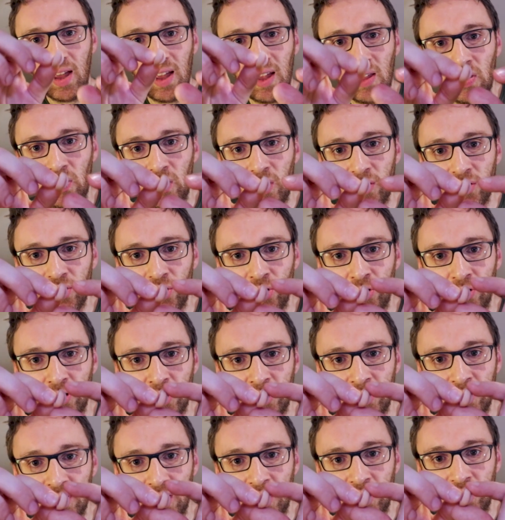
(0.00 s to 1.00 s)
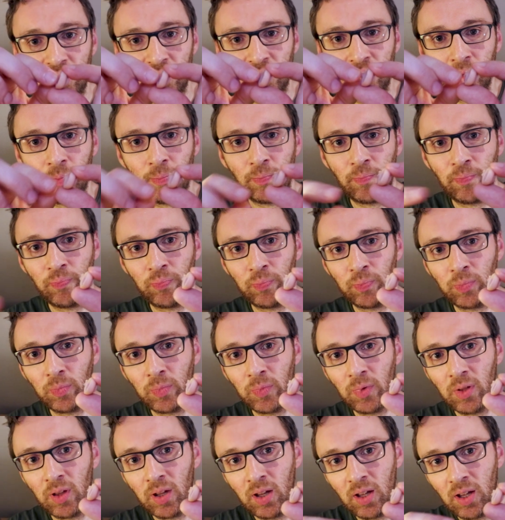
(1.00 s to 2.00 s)
In this orientation,
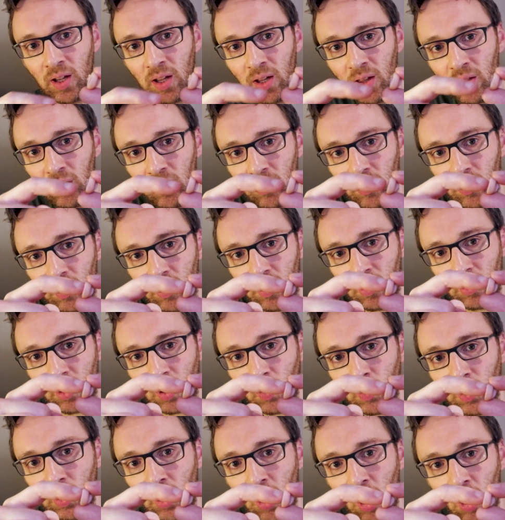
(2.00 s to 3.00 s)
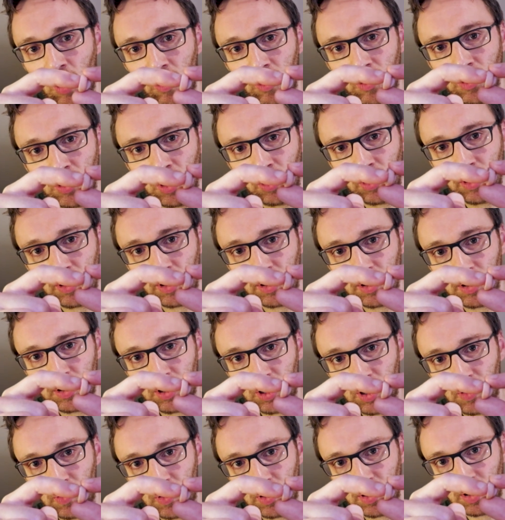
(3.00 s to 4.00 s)
there's only horizontal
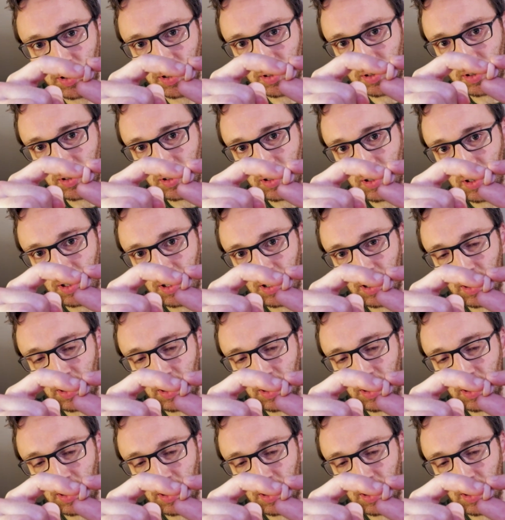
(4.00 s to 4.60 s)
surfaces